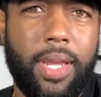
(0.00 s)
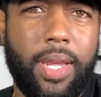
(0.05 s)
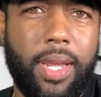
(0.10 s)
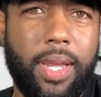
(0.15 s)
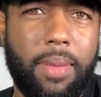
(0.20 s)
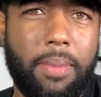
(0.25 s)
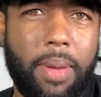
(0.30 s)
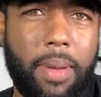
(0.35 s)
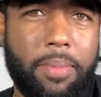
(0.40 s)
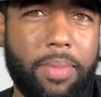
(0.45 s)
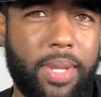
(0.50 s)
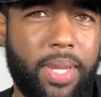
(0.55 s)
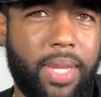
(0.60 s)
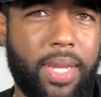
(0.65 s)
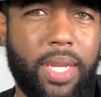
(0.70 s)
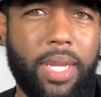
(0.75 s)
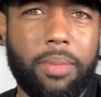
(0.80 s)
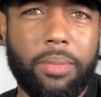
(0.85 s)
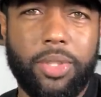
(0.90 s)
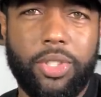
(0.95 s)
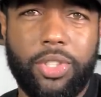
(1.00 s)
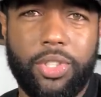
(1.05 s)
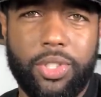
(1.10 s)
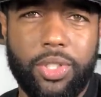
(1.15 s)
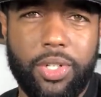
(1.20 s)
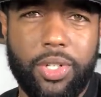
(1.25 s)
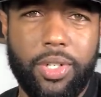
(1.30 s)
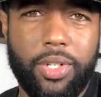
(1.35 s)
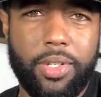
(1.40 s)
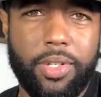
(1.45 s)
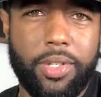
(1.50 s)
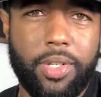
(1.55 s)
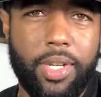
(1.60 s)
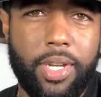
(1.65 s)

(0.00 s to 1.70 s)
Am I being immature?